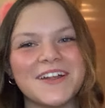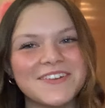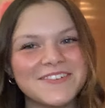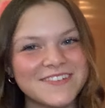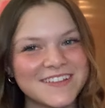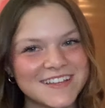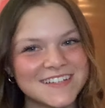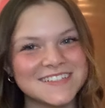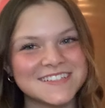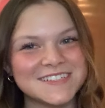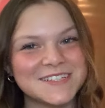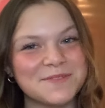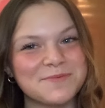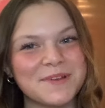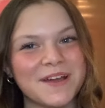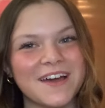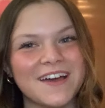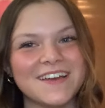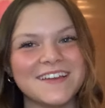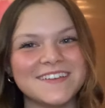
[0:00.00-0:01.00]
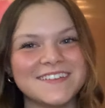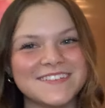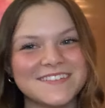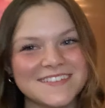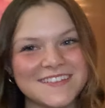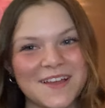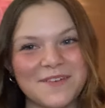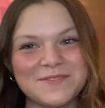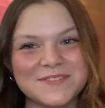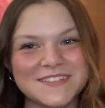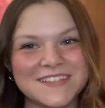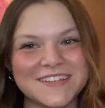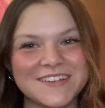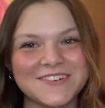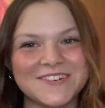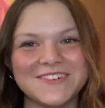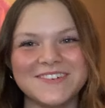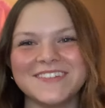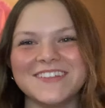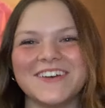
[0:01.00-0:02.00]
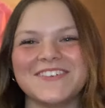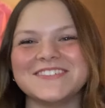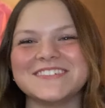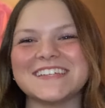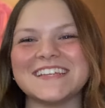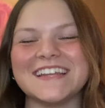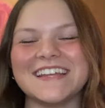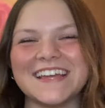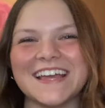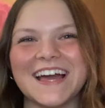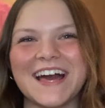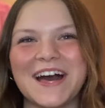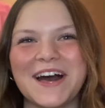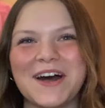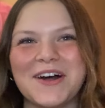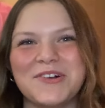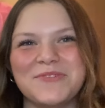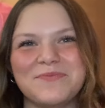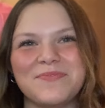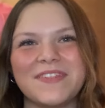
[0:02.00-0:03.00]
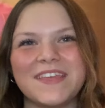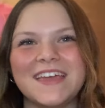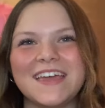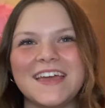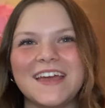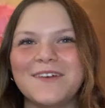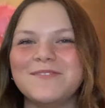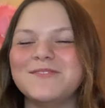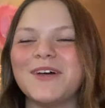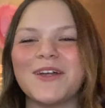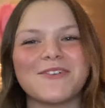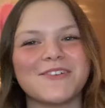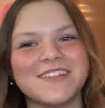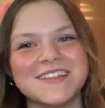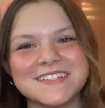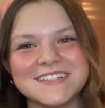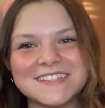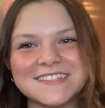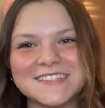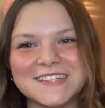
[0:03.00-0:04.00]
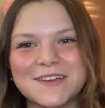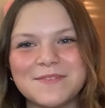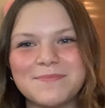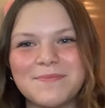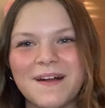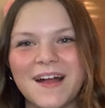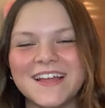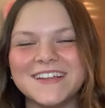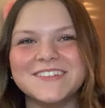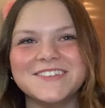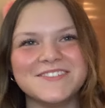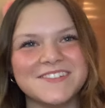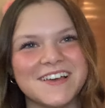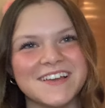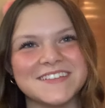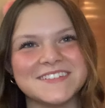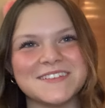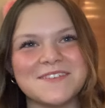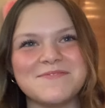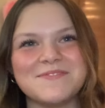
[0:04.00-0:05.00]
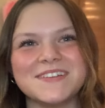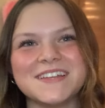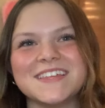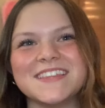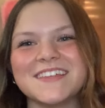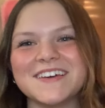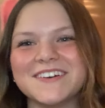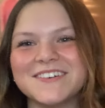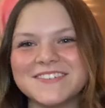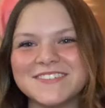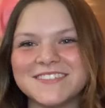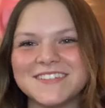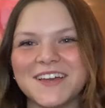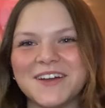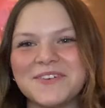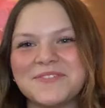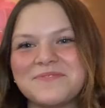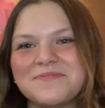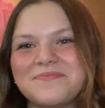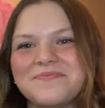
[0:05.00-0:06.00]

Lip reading: in a relationship, guys. I'm single. No, I'm just kidding. Not in a relationship. I do like somebody, though, so.